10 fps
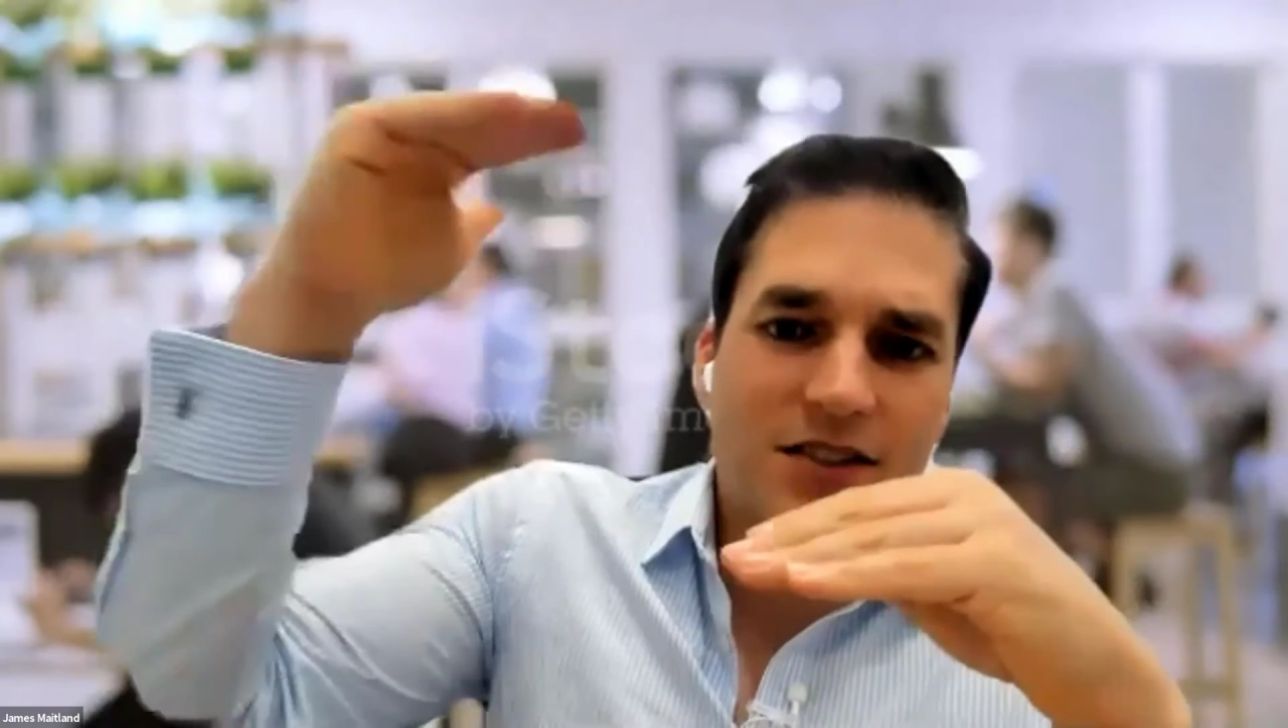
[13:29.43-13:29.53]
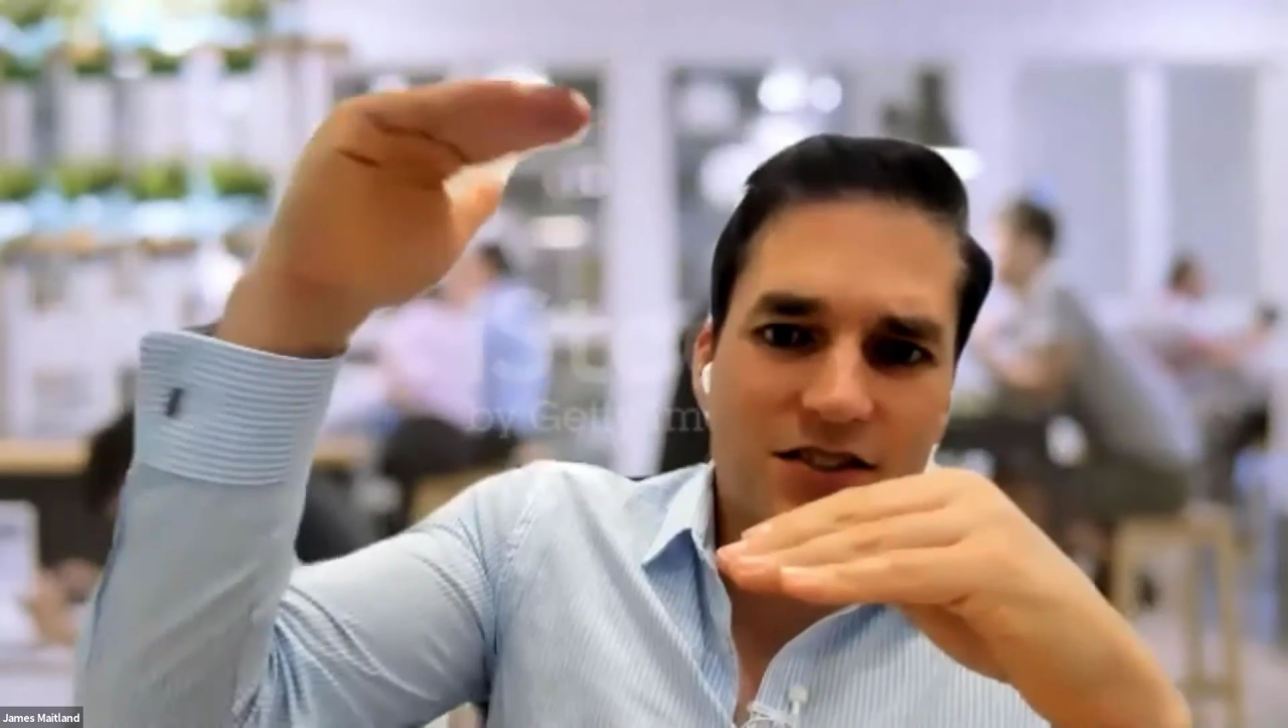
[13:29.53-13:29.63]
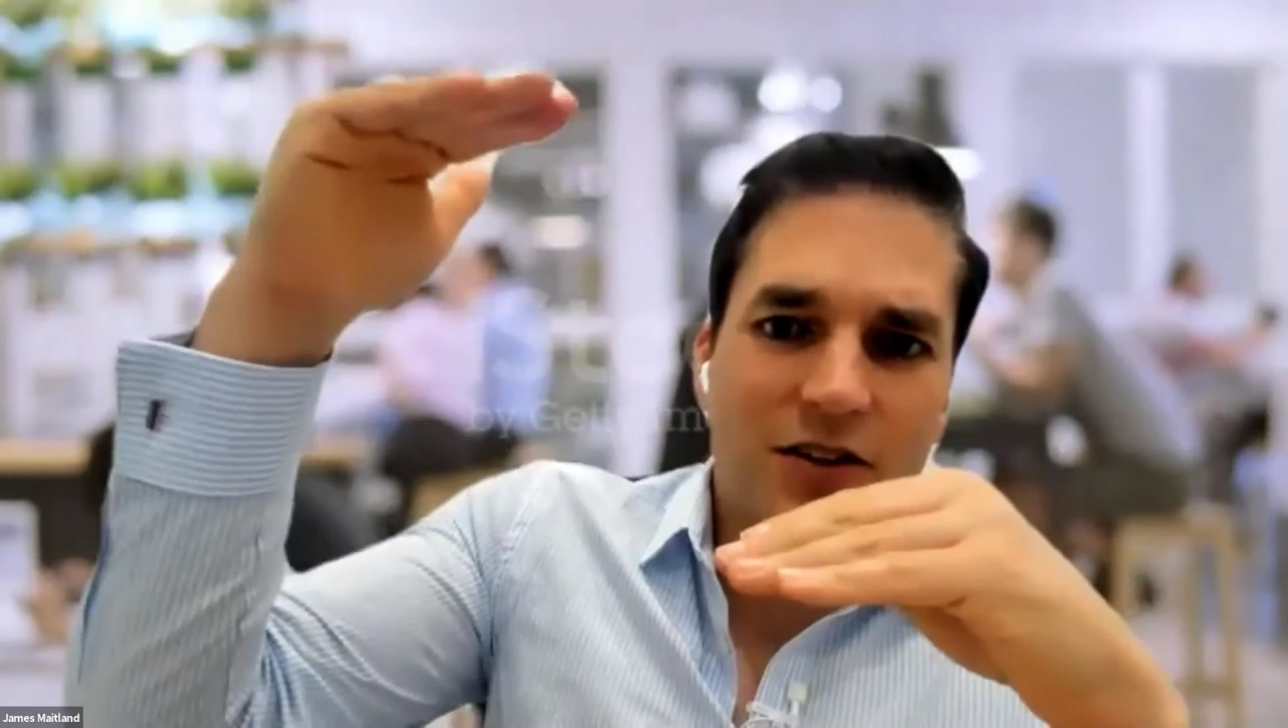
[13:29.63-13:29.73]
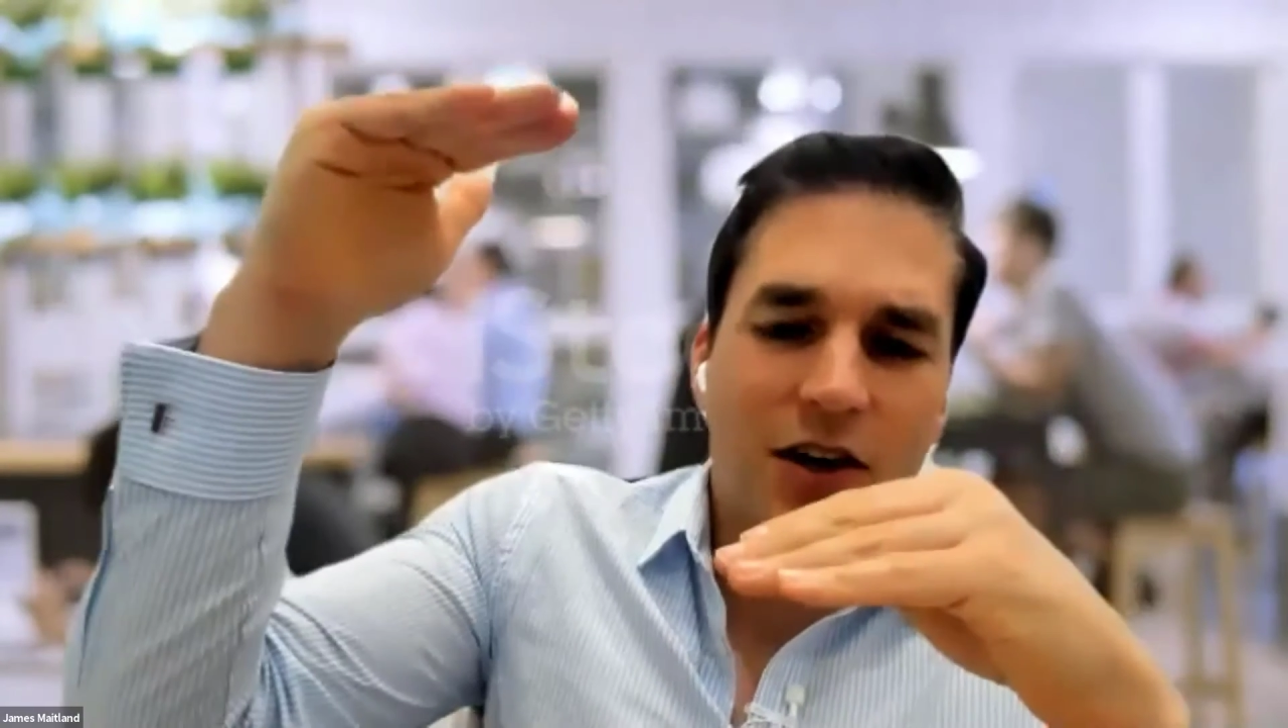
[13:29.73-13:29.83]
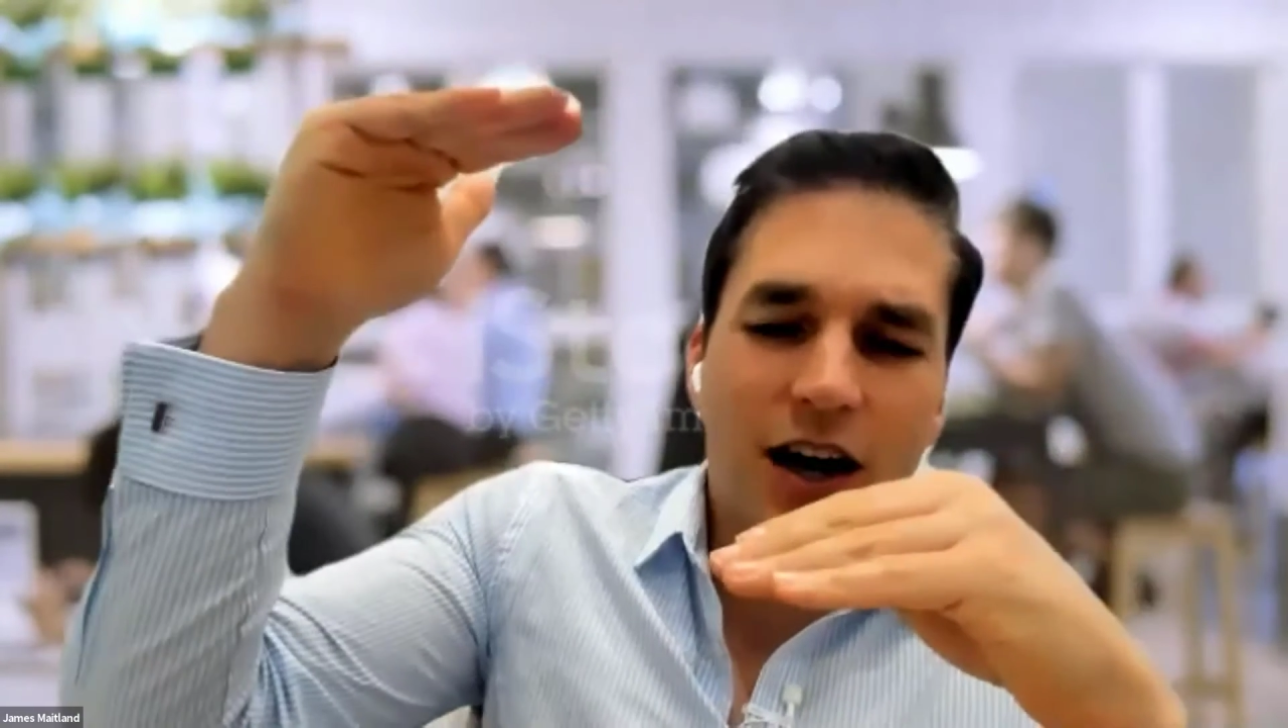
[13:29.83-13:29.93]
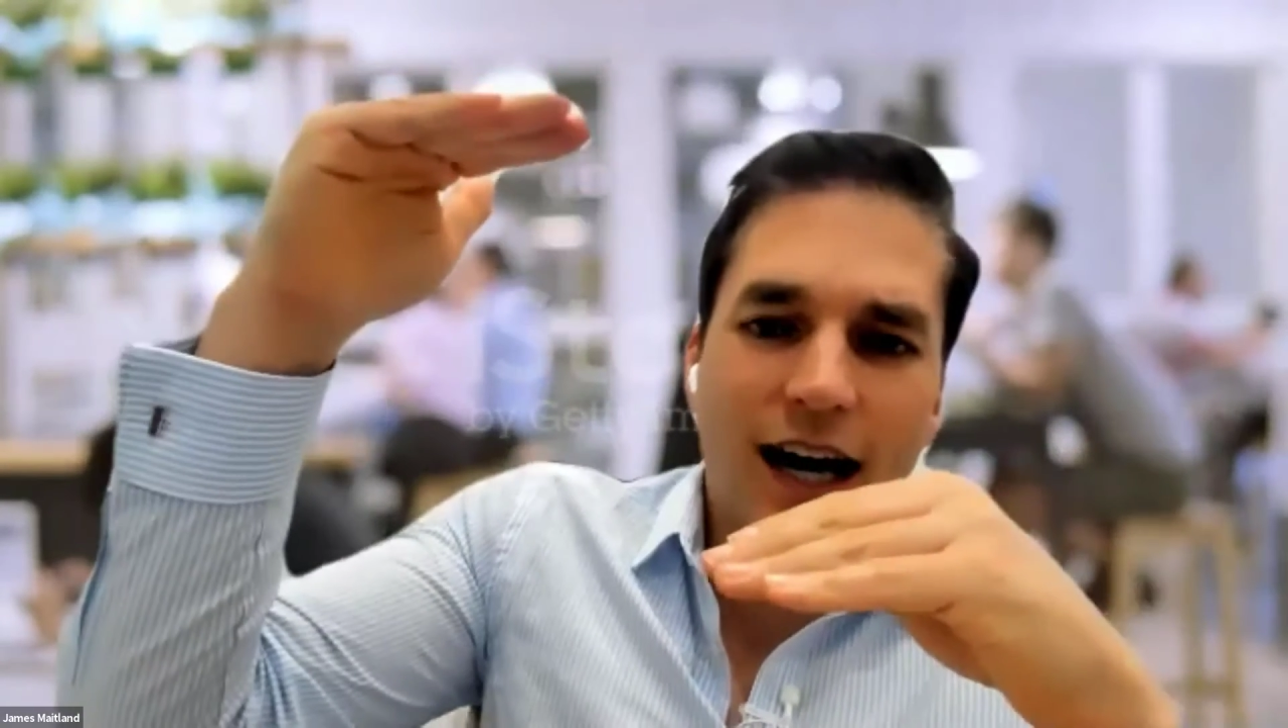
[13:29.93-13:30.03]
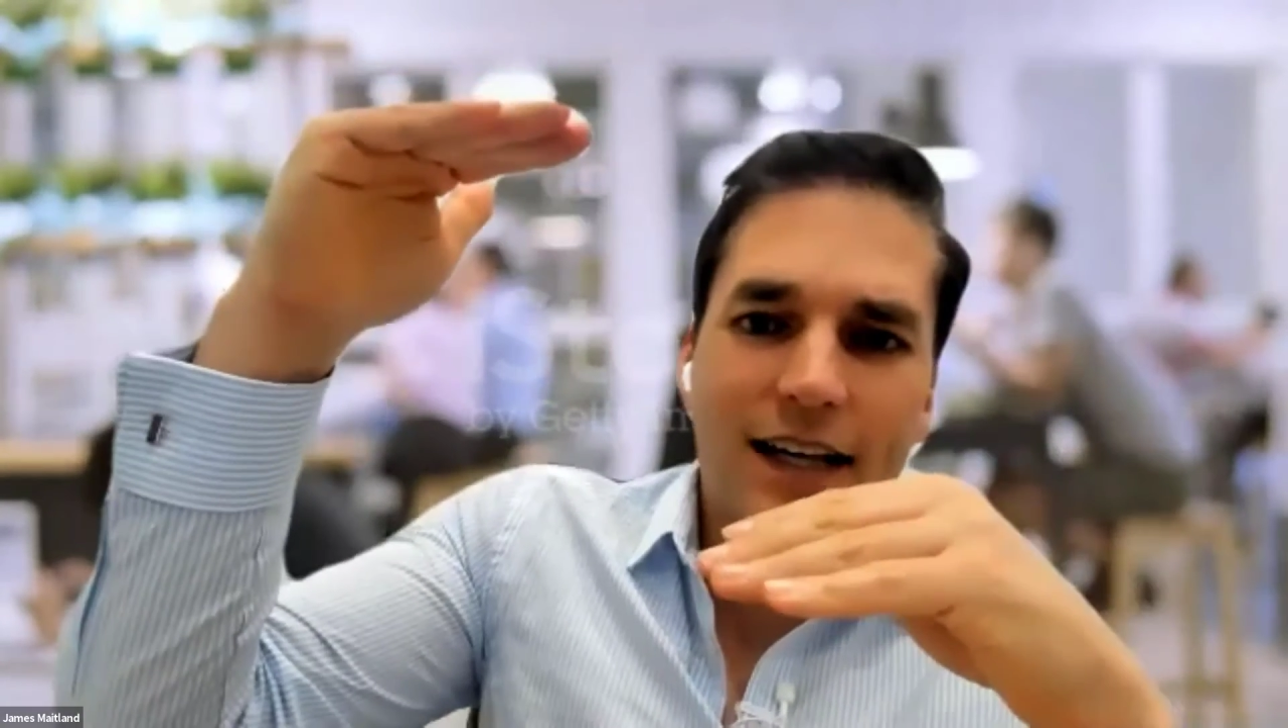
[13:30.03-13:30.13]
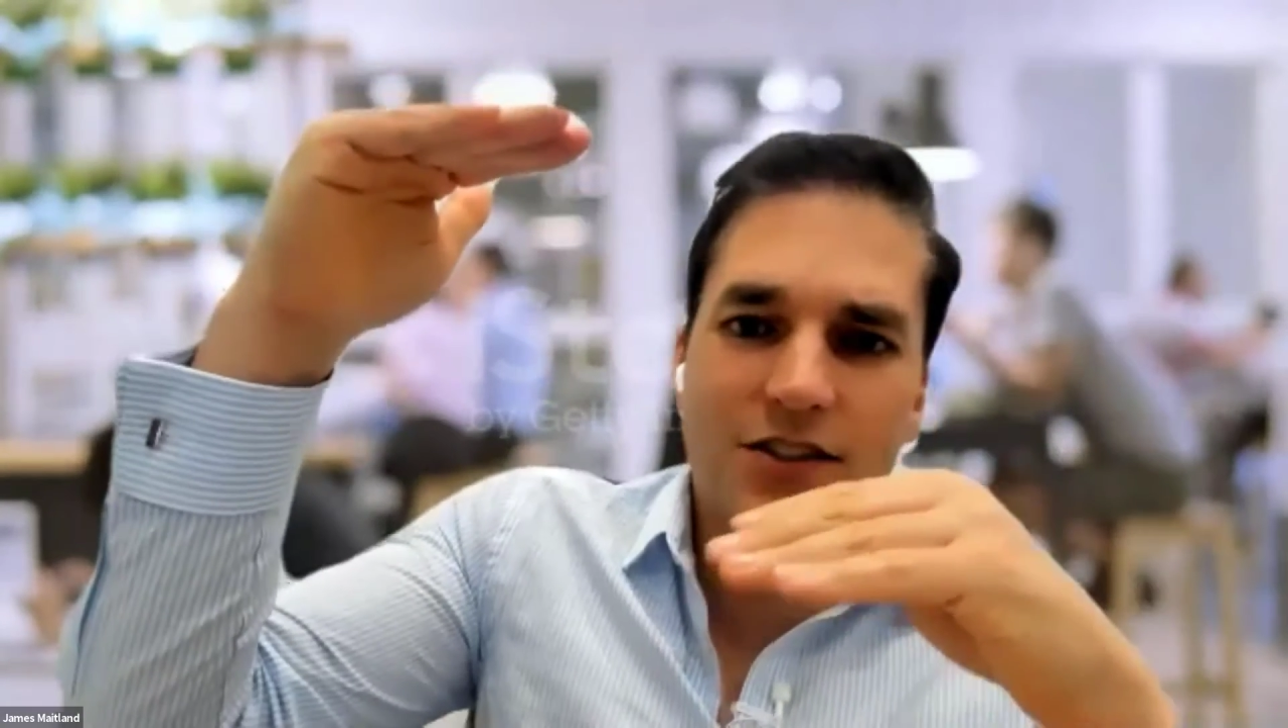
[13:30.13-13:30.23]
still high.